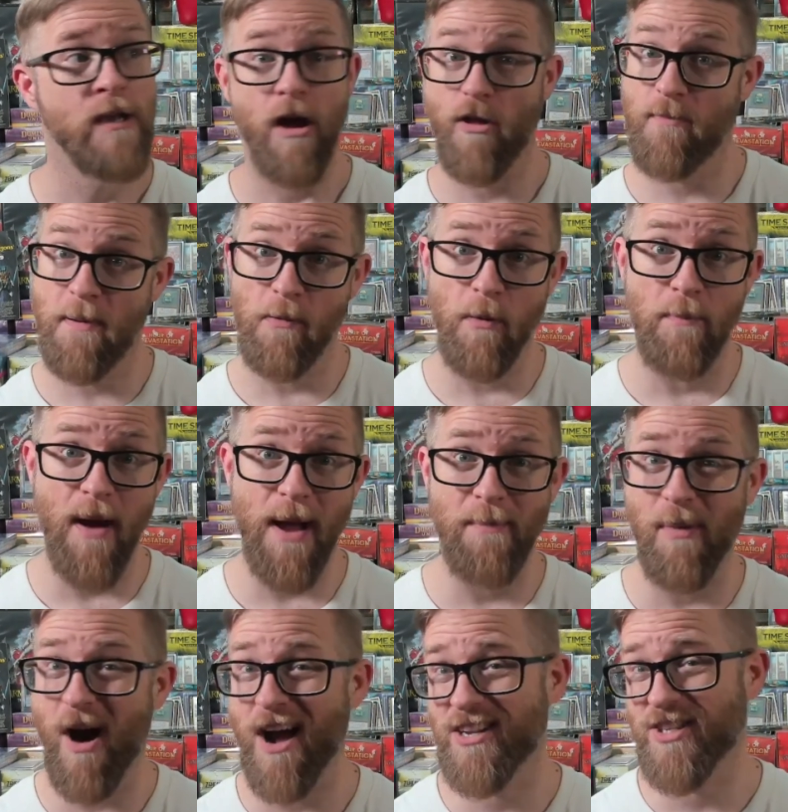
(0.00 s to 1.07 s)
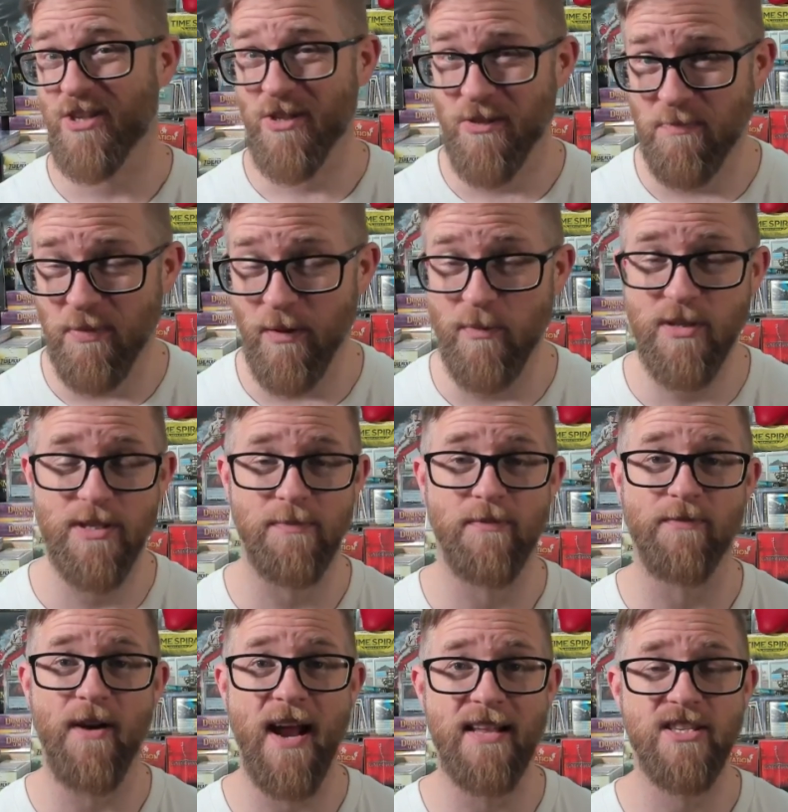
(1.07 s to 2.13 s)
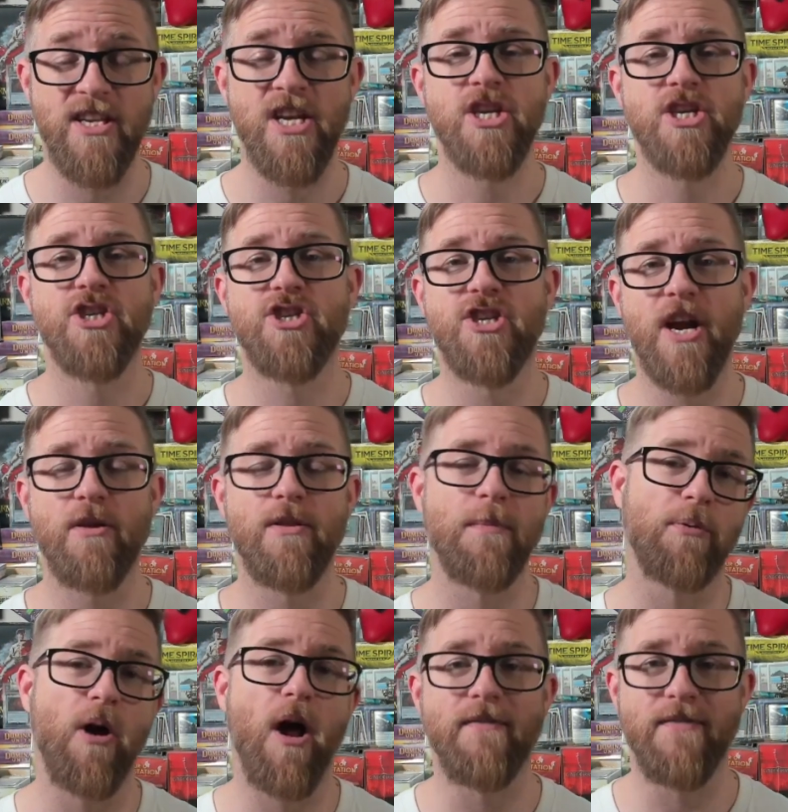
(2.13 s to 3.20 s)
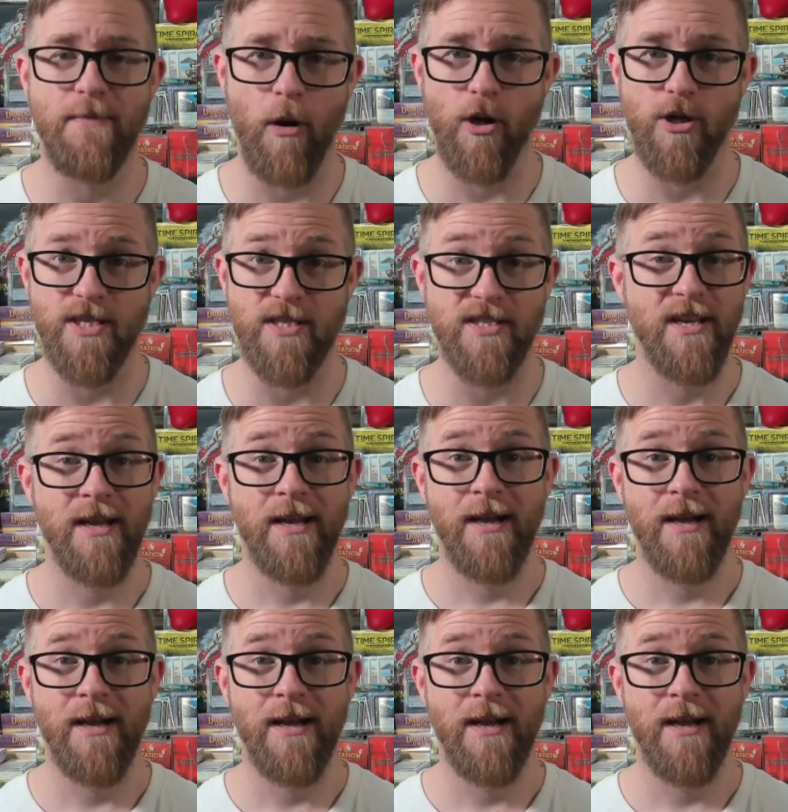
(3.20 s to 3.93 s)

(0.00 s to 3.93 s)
Other people buy a box, split with some friends, share the profit margins.